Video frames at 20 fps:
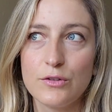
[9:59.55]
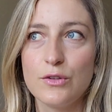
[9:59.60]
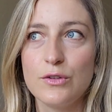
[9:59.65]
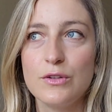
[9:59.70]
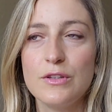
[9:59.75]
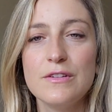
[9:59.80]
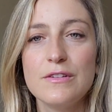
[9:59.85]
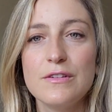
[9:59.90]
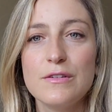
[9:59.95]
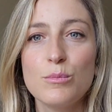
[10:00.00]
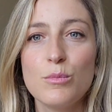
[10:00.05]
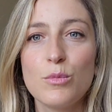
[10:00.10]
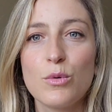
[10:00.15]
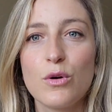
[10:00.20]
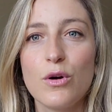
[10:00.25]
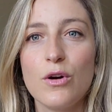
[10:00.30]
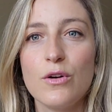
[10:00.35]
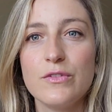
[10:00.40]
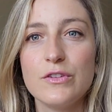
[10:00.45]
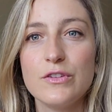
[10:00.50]
So this is
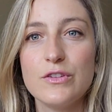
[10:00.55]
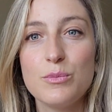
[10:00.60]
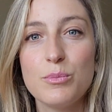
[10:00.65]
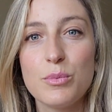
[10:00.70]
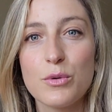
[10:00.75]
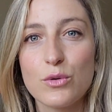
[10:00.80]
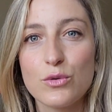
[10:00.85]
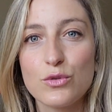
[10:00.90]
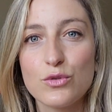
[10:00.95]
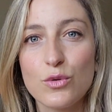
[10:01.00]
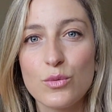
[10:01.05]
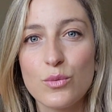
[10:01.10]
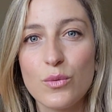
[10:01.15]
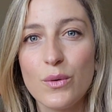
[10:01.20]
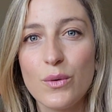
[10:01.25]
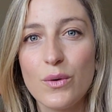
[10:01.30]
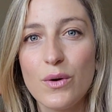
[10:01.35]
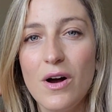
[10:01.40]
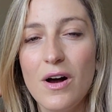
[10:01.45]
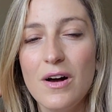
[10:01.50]
more of a spiritual
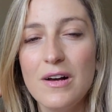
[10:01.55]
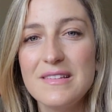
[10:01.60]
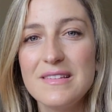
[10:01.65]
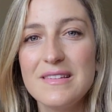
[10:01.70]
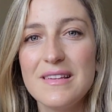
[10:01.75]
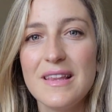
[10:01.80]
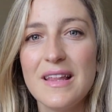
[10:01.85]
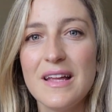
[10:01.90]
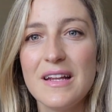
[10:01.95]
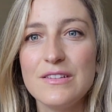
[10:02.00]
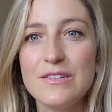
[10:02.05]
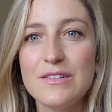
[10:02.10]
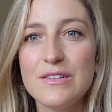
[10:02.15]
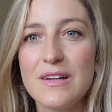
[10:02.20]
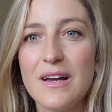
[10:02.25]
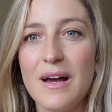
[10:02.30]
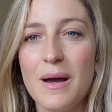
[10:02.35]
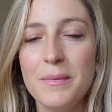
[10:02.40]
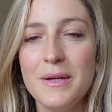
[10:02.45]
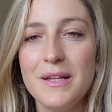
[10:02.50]
root cause that is
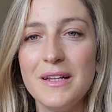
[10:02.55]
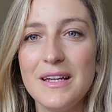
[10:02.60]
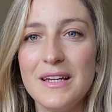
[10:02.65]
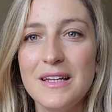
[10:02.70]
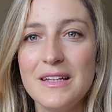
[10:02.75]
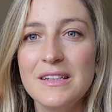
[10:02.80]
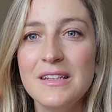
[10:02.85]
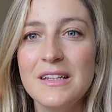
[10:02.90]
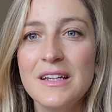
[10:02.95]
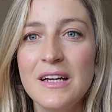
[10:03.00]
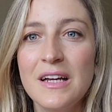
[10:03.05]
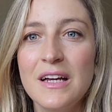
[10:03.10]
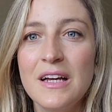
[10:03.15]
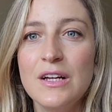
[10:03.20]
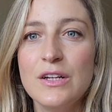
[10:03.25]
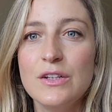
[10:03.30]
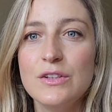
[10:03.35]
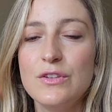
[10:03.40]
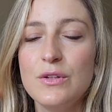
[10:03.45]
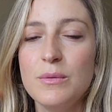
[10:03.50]
coming in
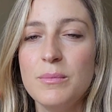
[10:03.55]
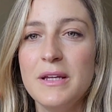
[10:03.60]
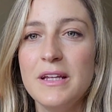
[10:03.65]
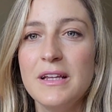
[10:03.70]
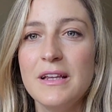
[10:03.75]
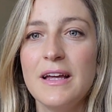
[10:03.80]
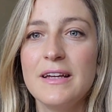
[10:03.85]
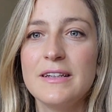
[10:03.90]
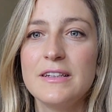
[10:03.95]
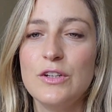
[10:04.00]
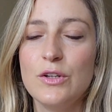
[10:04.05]
to be like,